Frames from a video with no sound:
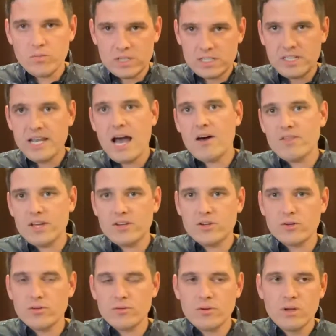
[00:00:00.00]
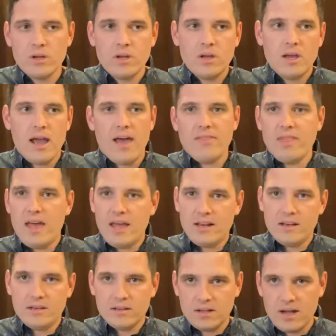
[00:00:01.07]
We see how they do, and
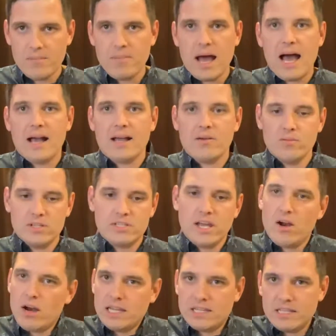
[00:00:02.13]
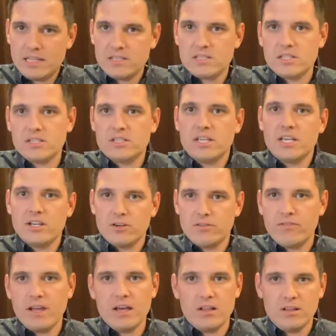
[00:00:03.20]
then come back and we say, all right, did this succeed or
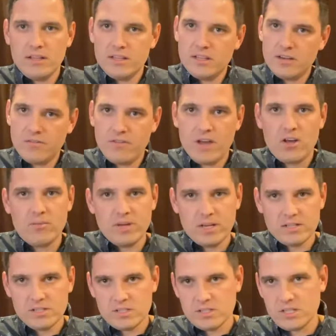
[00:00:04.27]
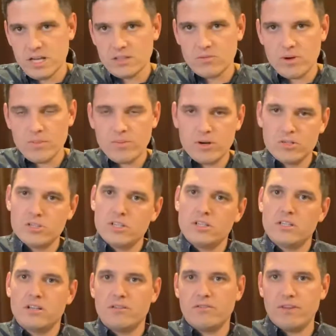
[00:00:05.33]
fail? And did it fail because it's not the right
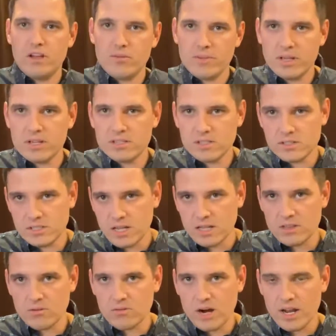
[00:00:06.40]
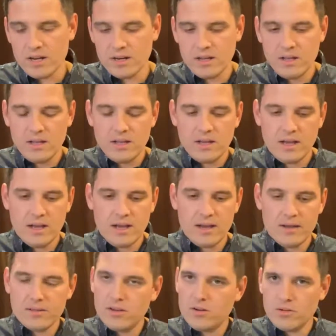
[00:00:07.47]
person? Did it fail because it's not the right,
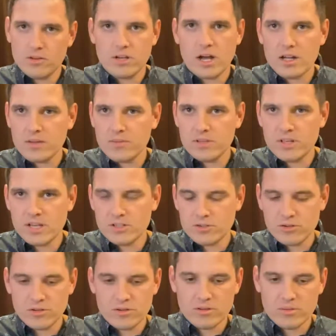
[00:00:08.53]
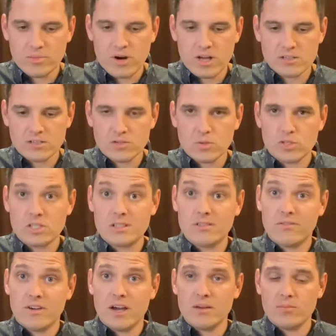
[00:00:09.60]
uh, you know, the documentation the process wasn't
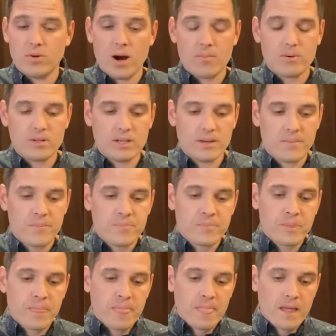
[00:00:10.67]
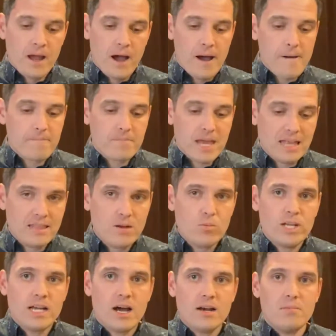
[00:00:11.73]
defined properly? Um, and then
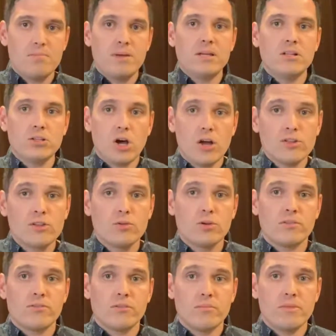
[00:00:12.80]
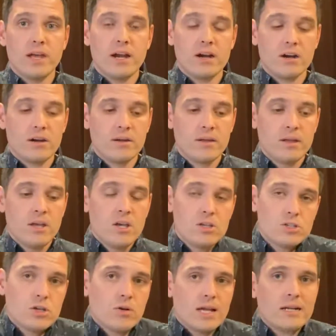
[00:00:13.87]
we kind of build onto it from there.
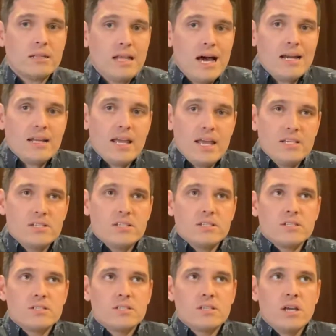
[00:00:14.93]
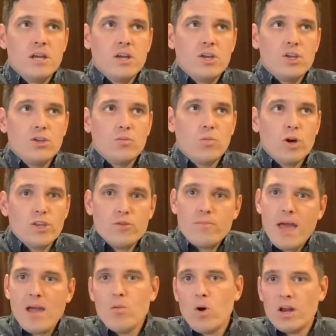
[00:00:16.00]
So in a lot of cases, what you
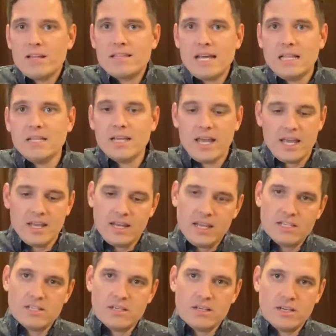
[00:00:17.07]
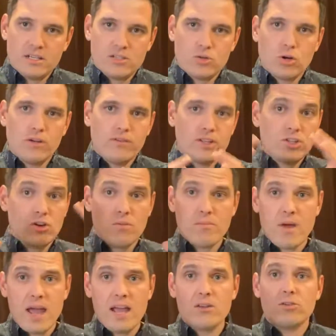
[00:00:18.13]
may want to delegate is a, a sort of a
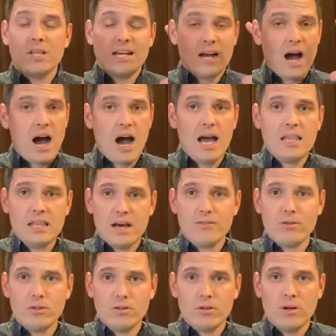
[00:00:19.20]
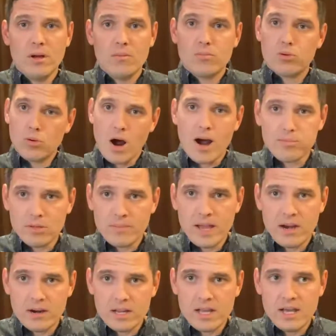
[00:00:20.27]
domain or like a high level problem
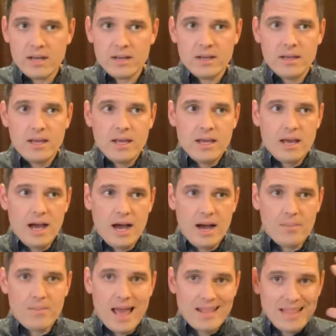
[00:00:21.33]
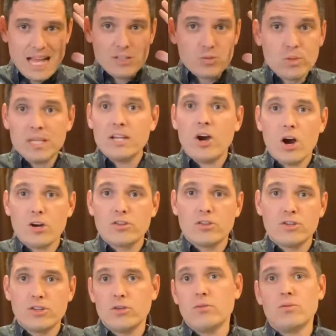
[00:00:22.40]
area. Um, and that's really hard to
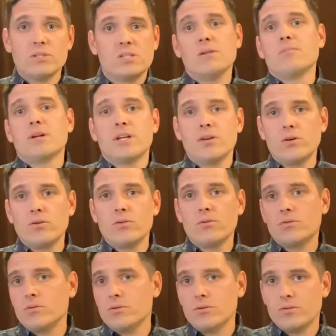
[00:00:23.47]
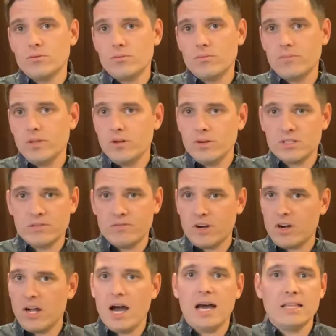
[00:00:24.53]
do with somebody who who you know isn't
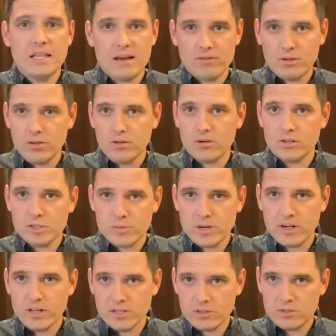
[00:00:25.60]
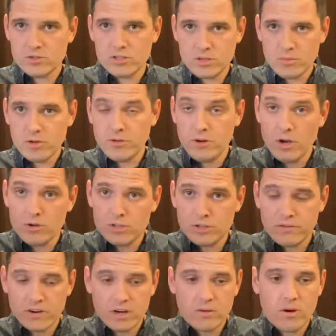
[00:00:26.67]
very high level or experienced or someone who knows
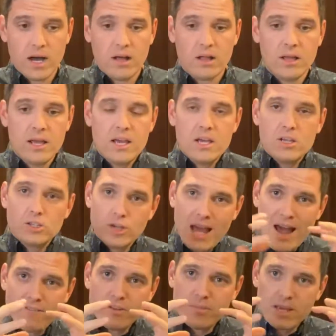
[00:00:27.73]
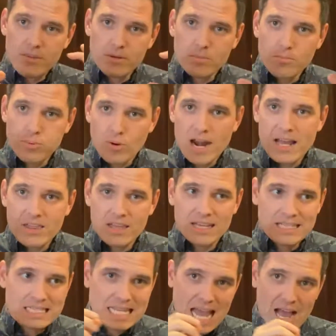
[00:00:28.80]
you very well. So you have to be able to break
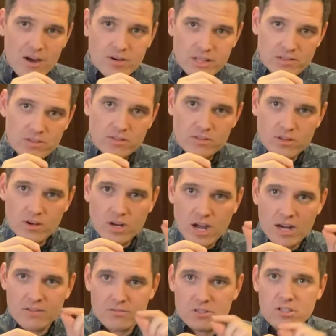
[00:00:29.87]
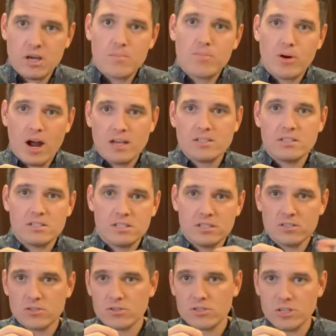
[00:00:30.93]
things down into their kind of sub
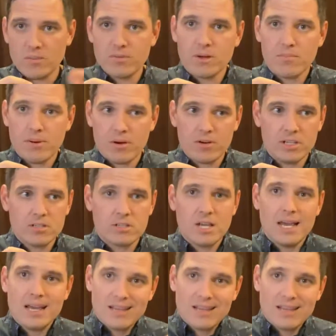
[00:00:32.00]
processes or sub components.